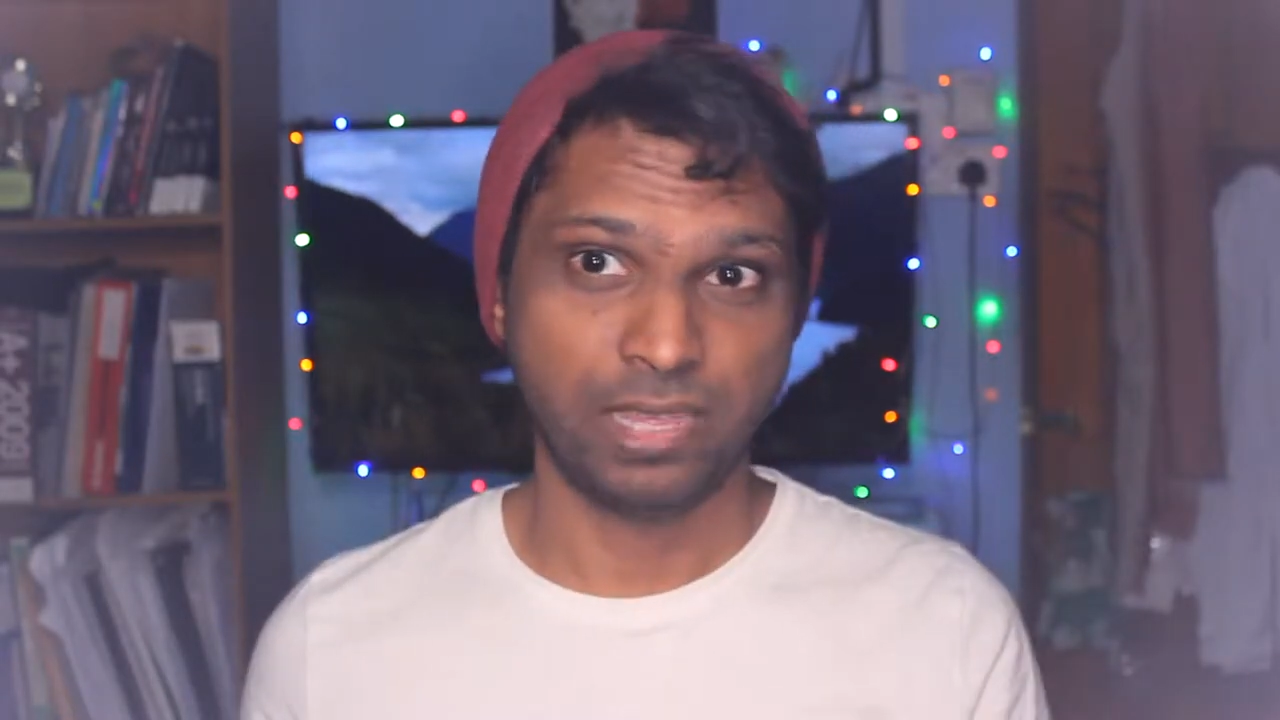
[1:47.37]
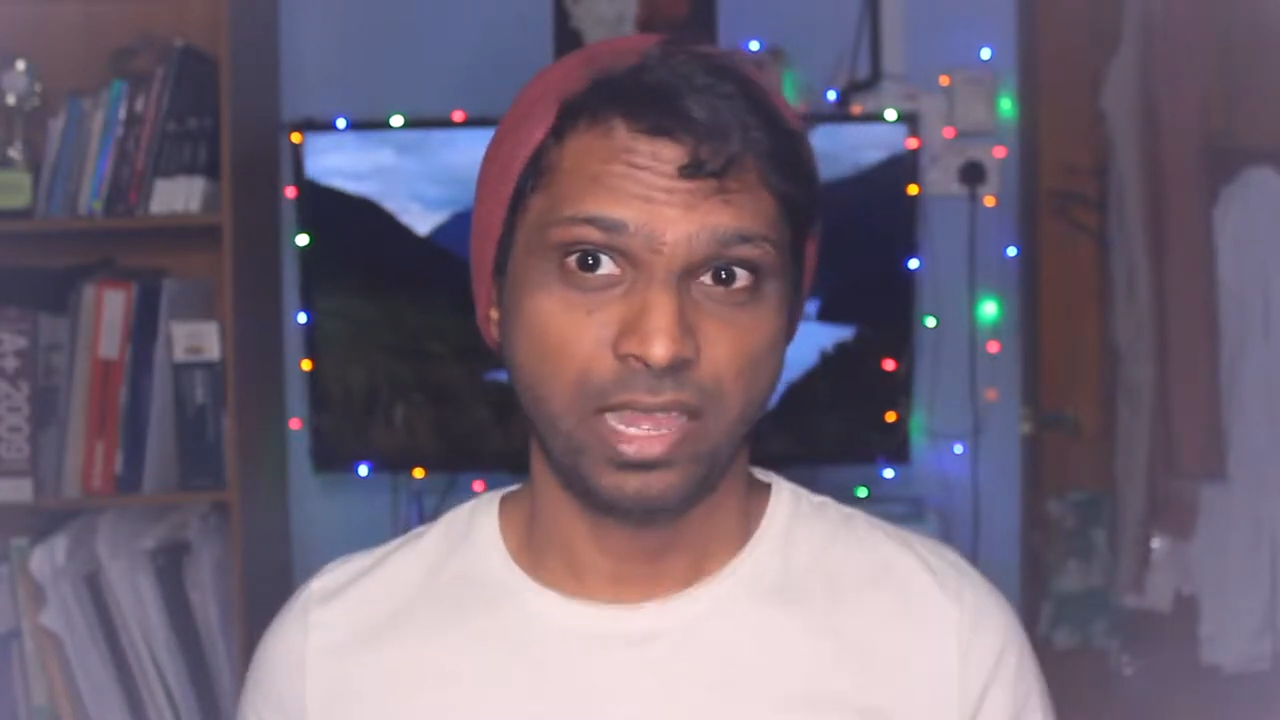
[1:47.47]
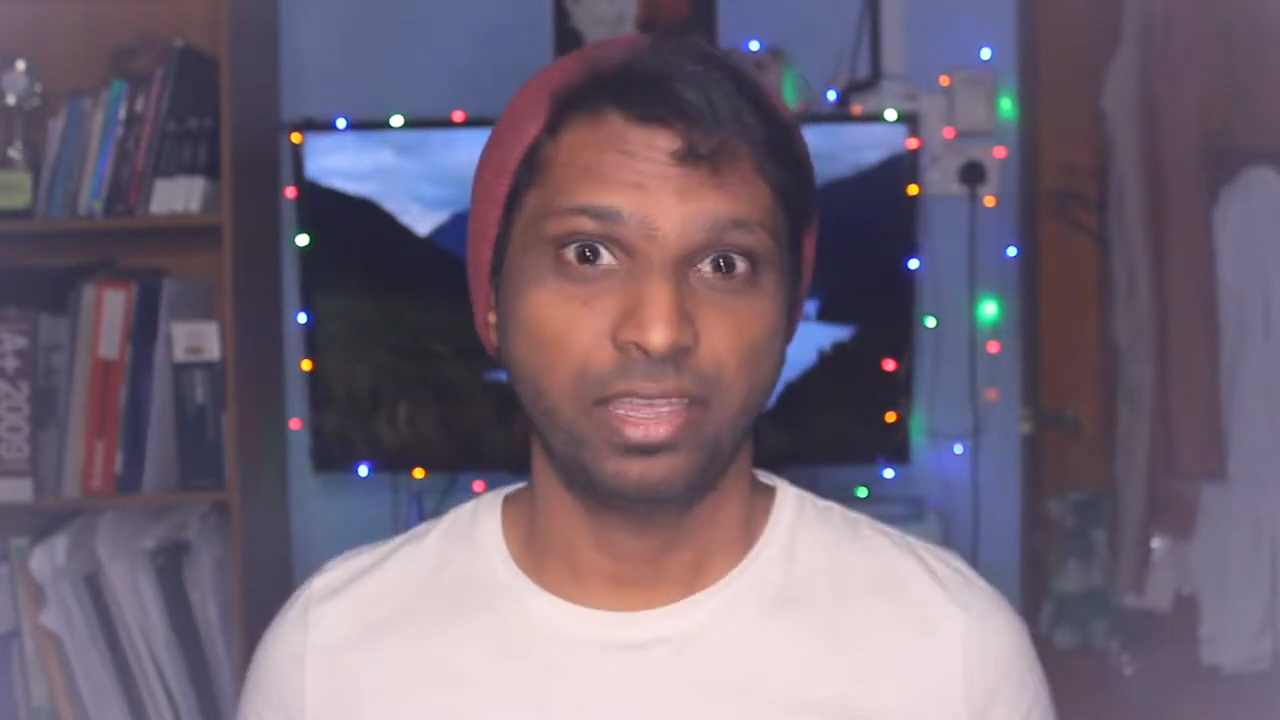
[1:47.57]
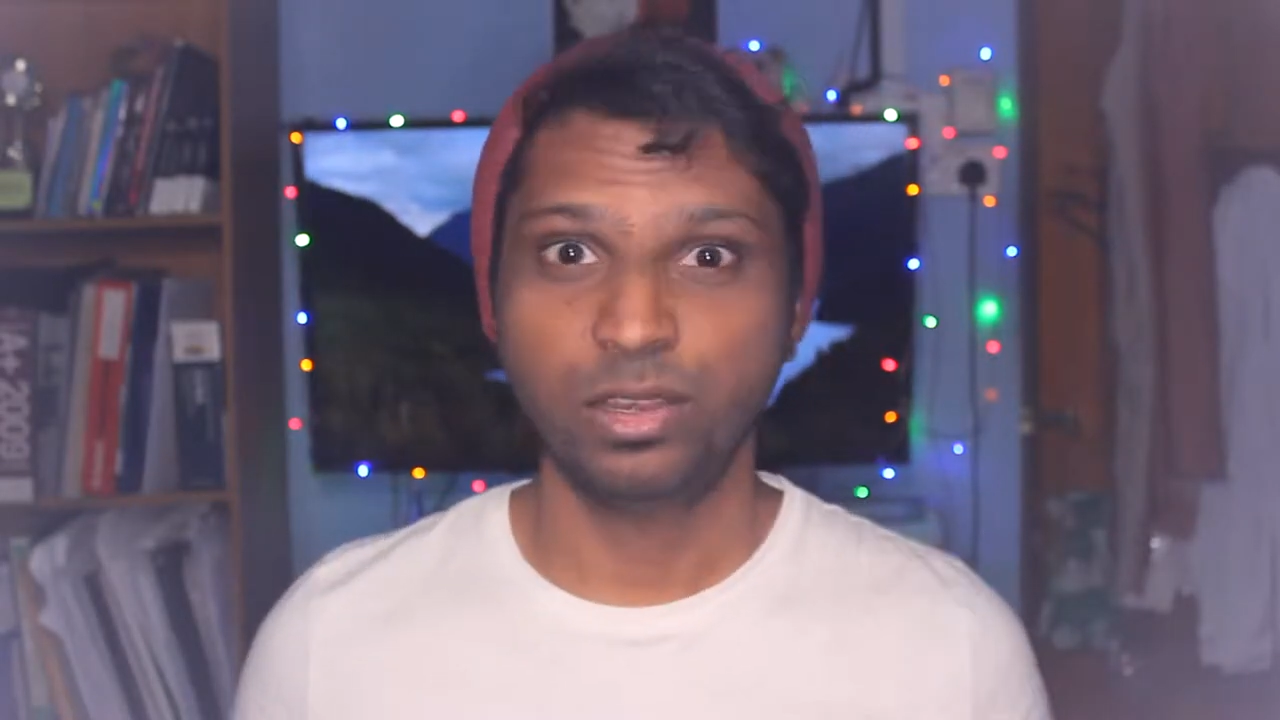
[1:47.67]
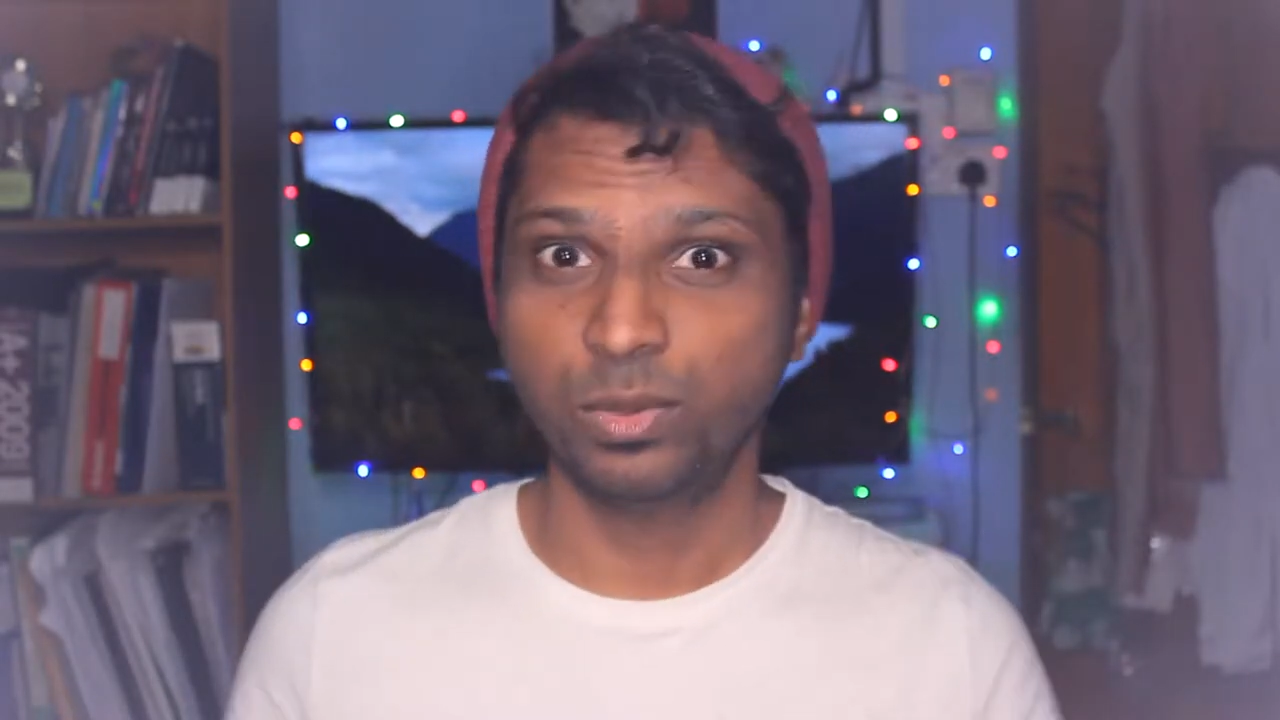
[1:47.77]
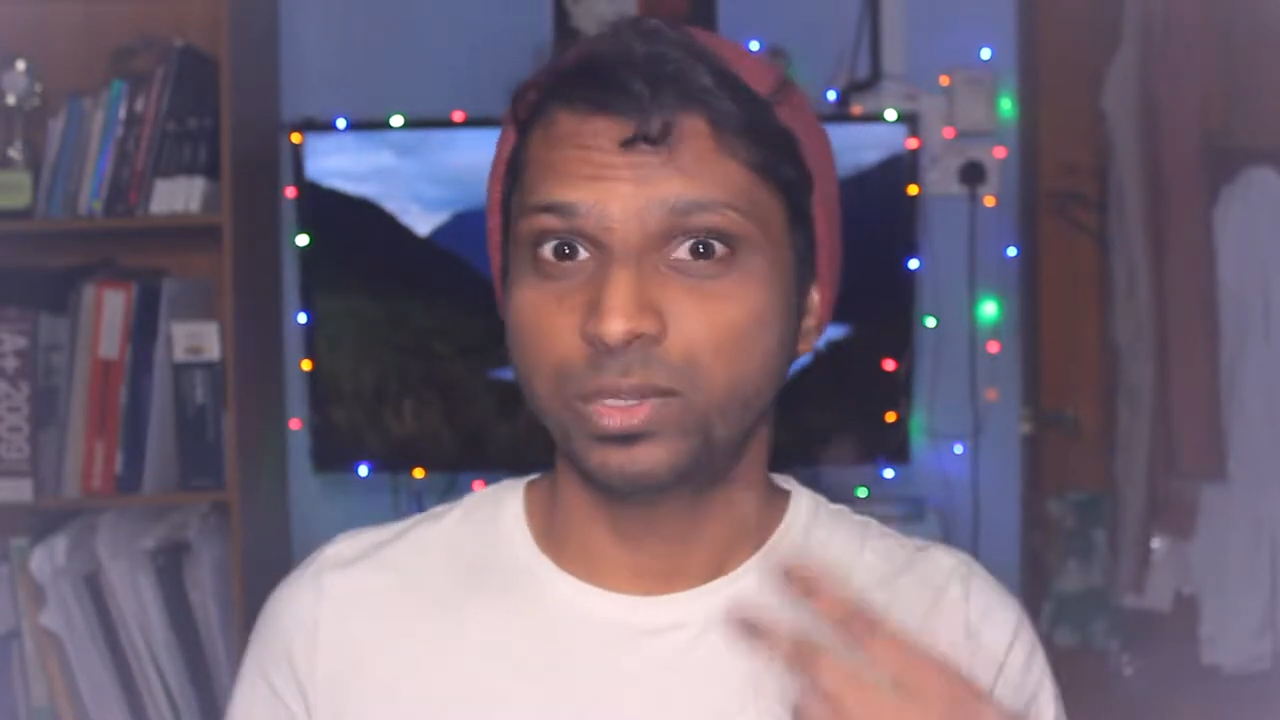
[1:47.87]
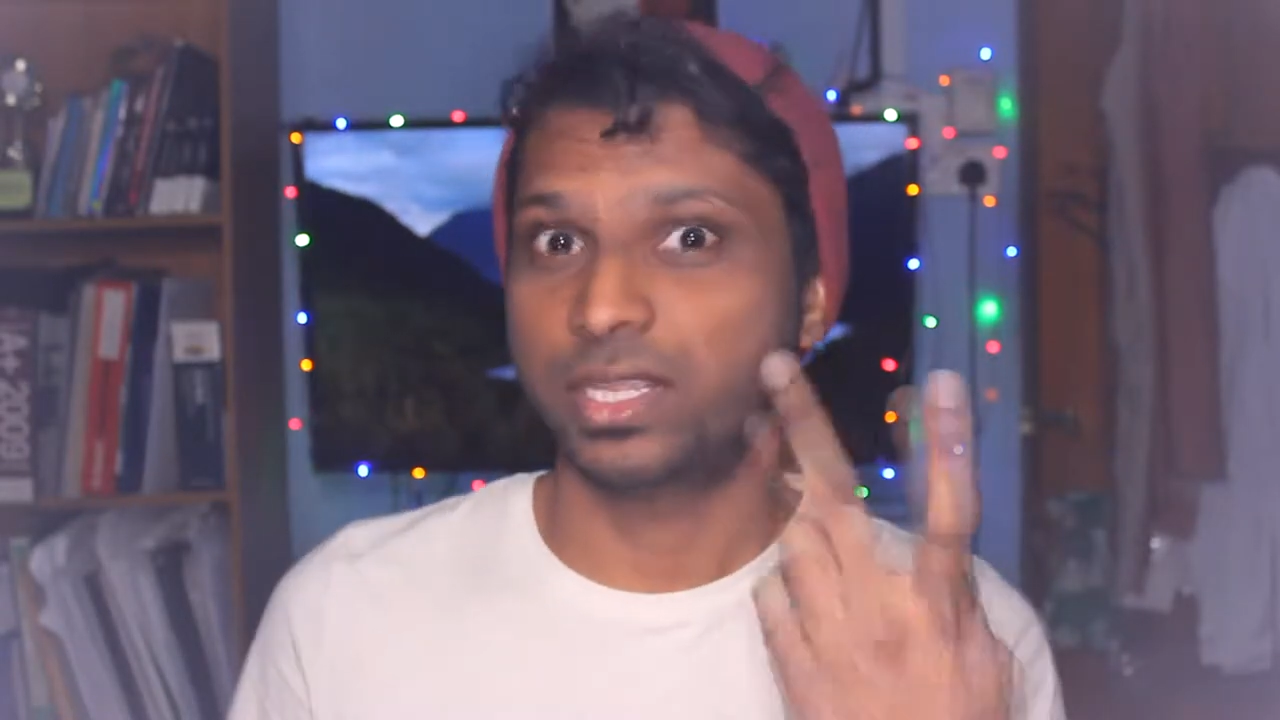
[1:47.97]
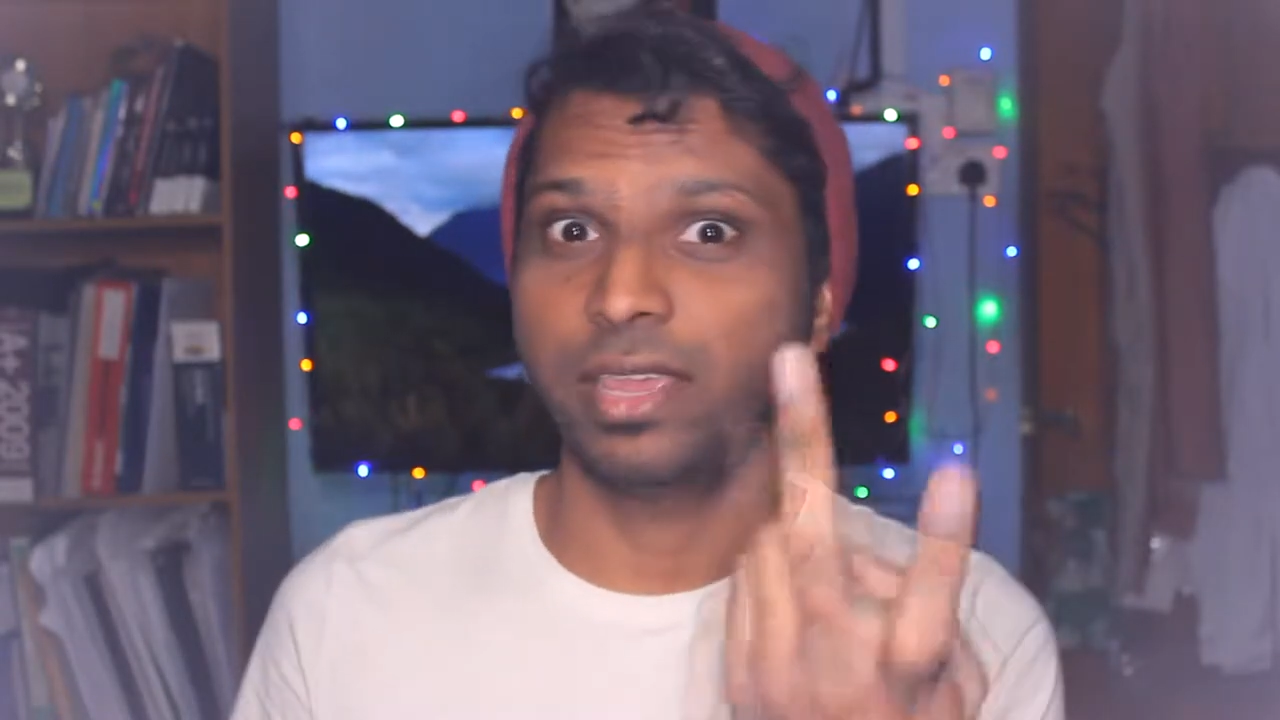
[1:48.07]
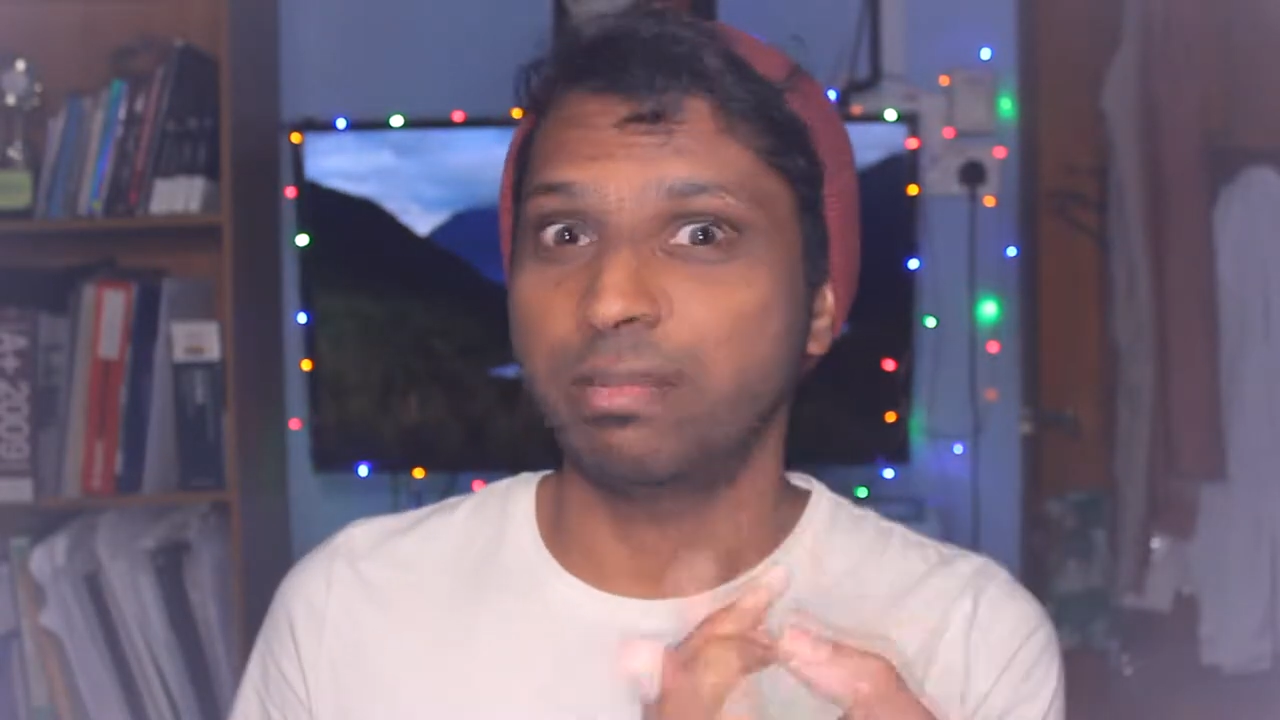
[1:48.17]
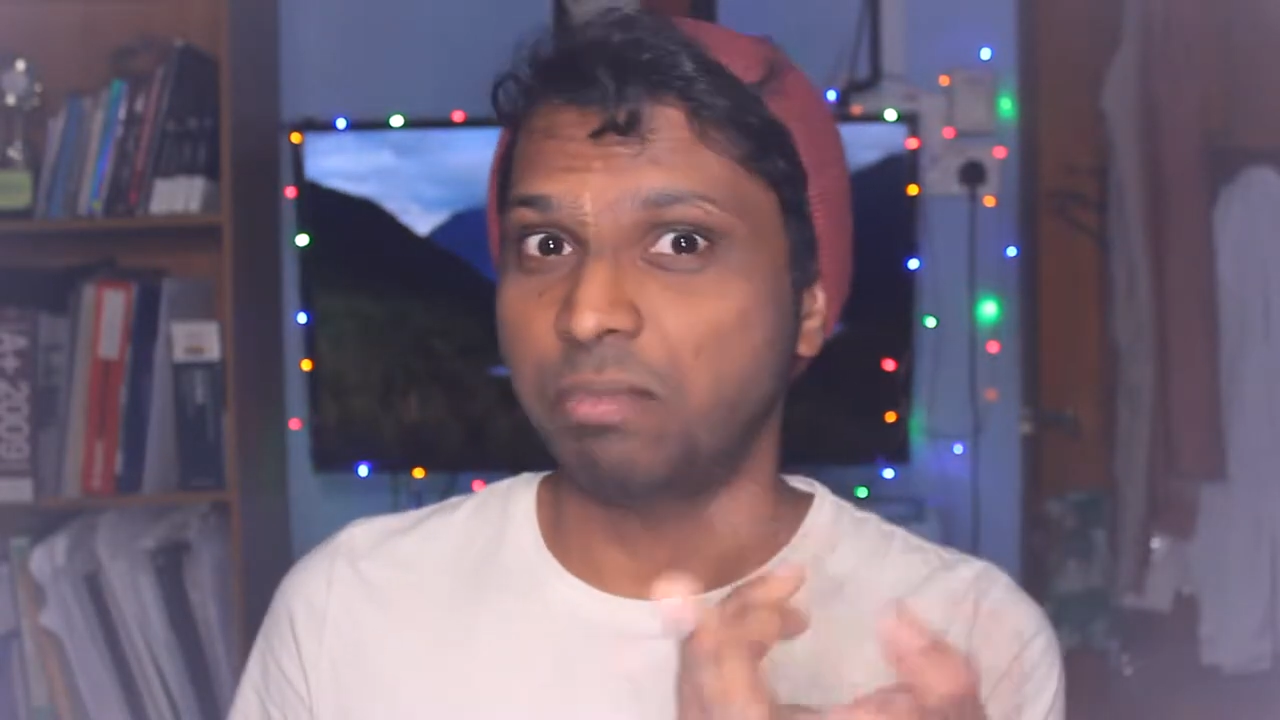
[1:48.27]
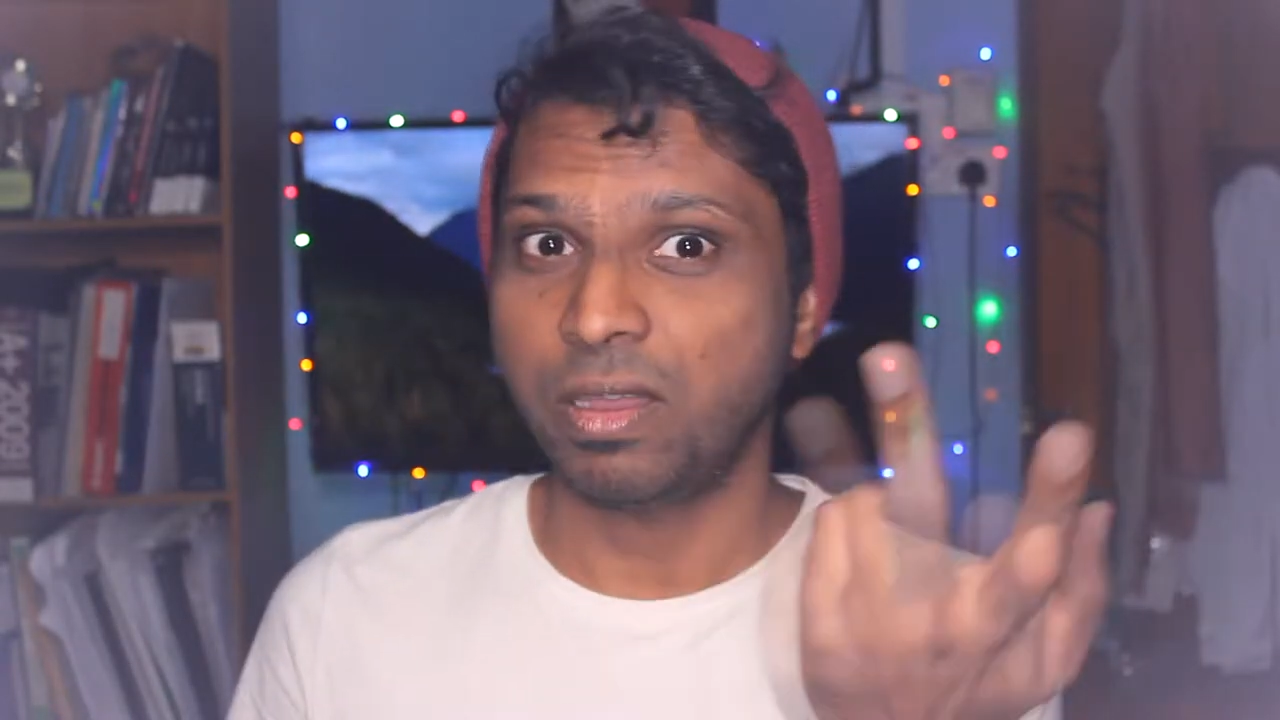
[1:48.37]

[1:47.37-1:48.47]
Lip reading: I can do a second